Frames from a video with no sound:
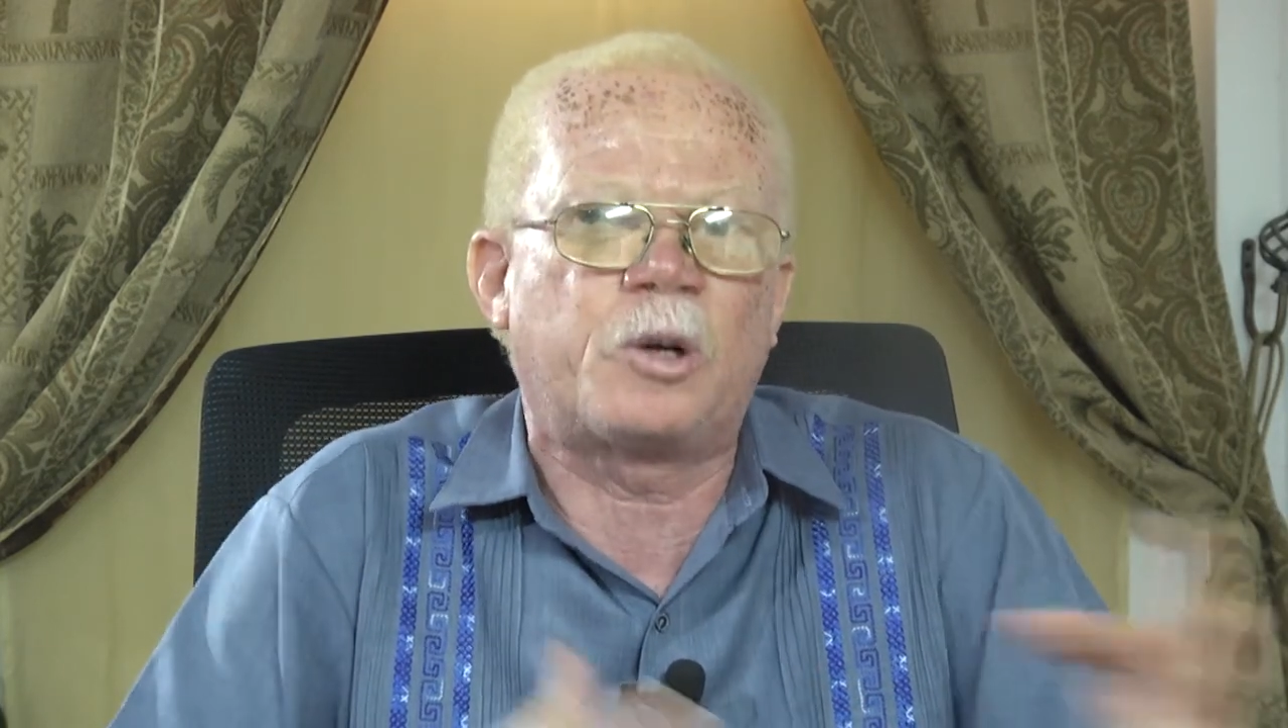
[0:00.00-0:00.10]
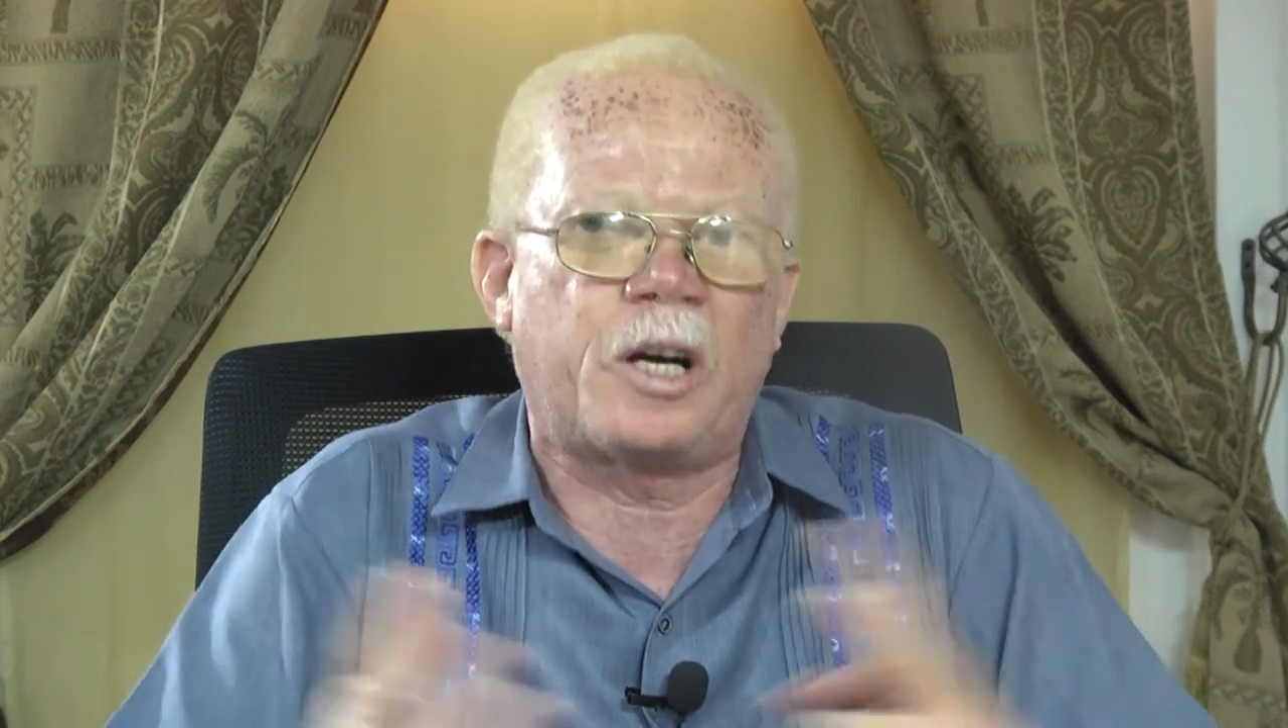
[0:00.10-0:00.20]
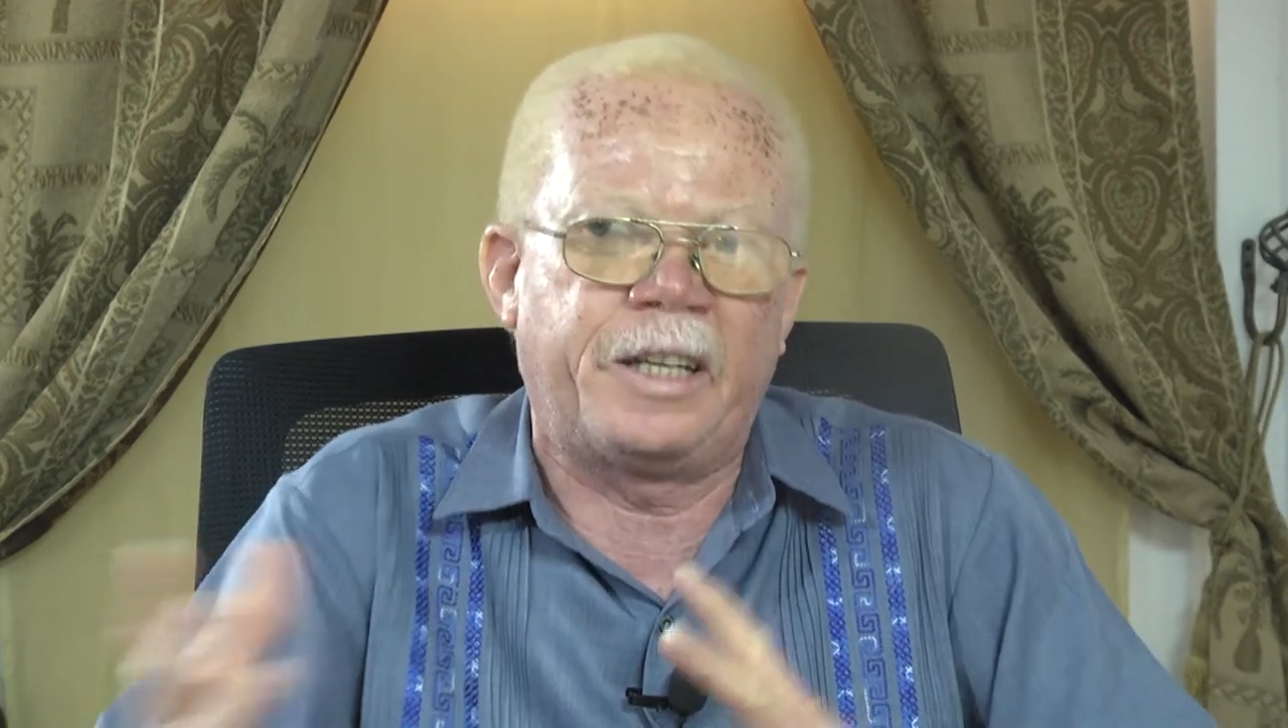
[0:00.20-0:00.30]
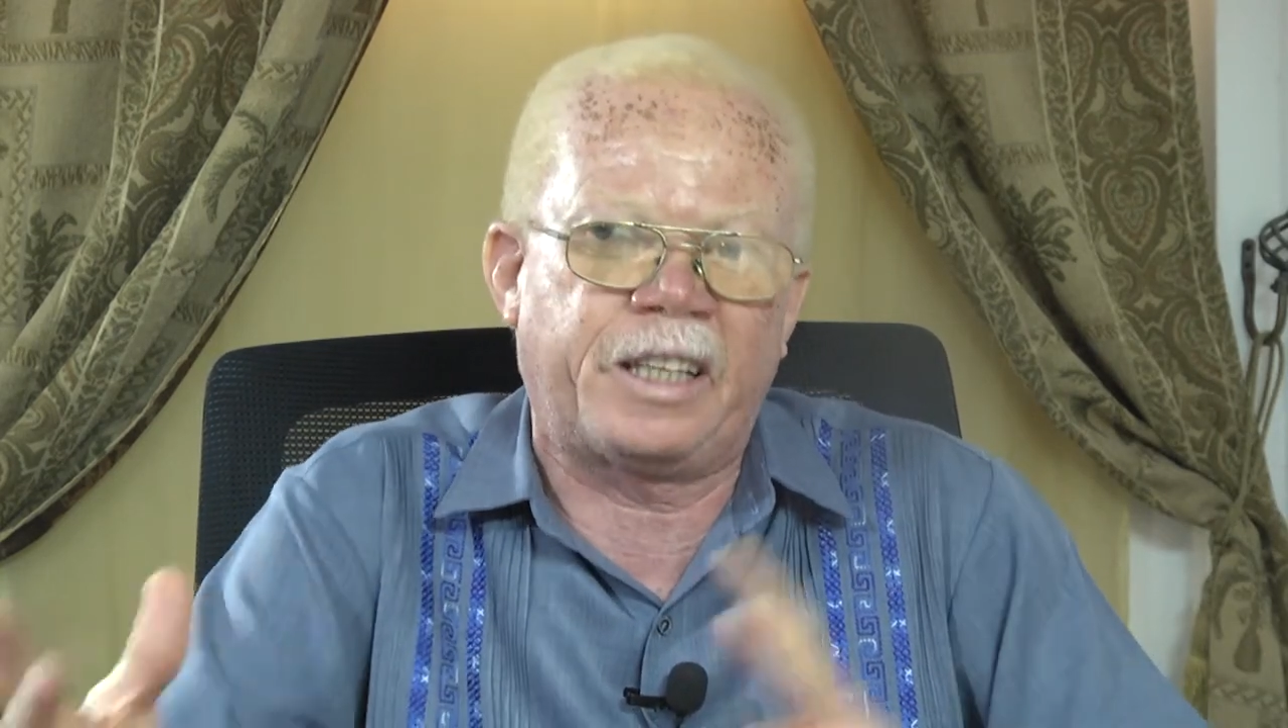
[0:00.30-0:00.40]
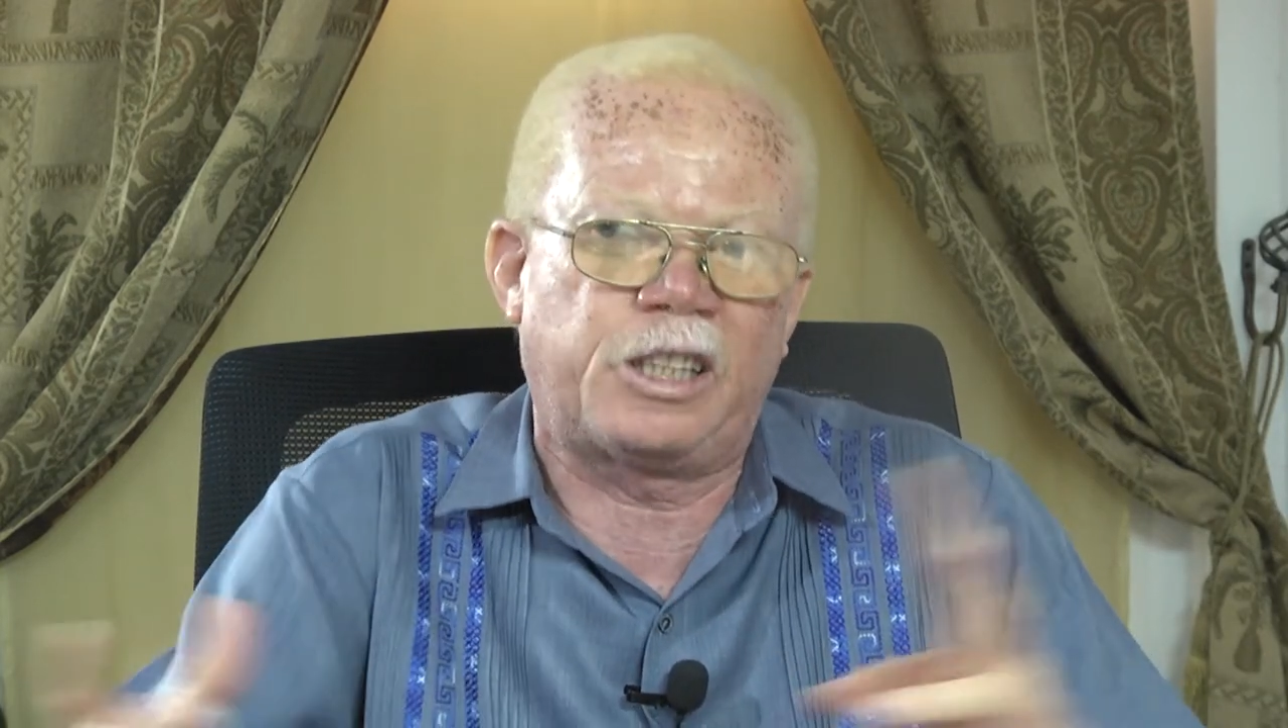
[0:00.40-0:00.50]

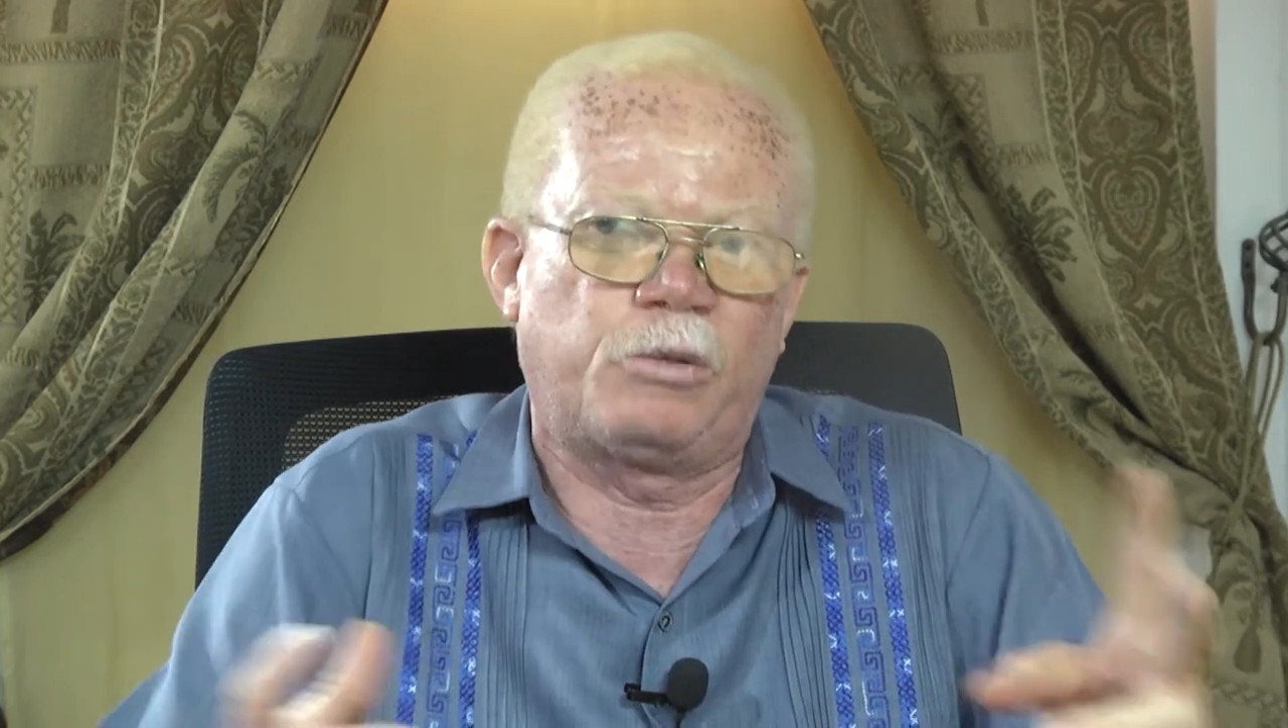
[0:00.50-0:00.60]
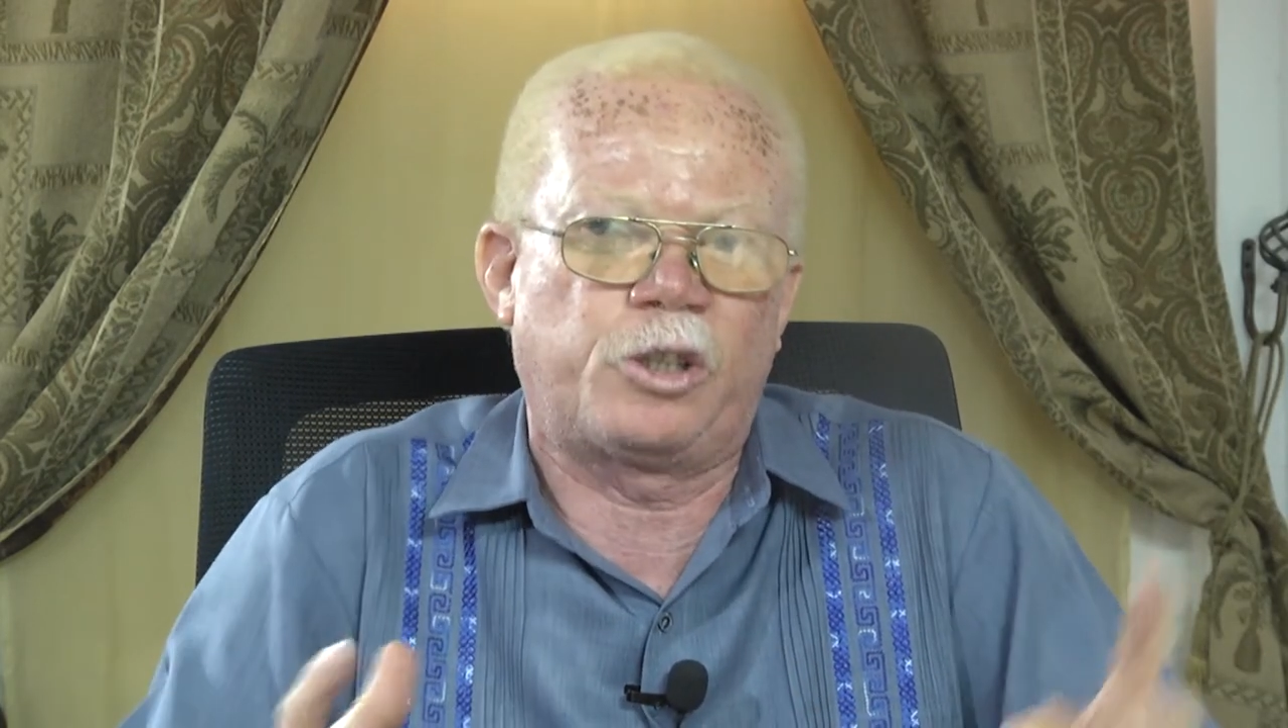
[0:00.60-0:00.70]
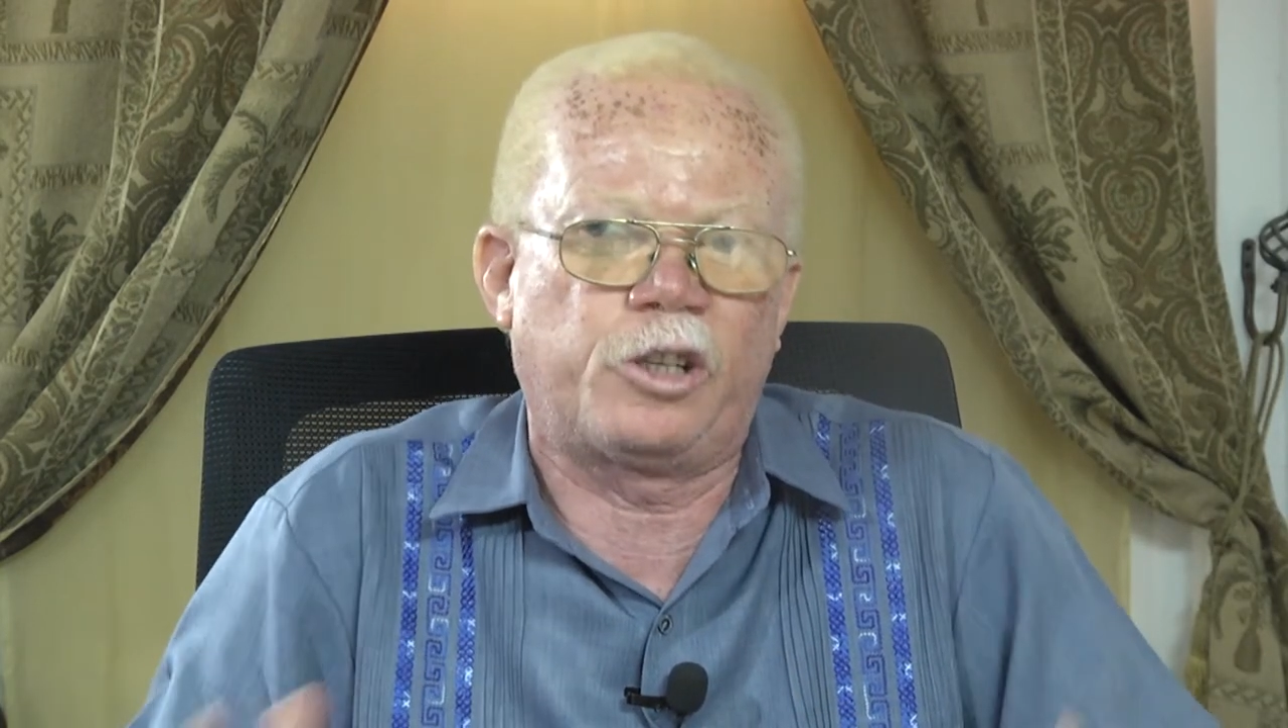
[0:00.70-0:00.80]
connected with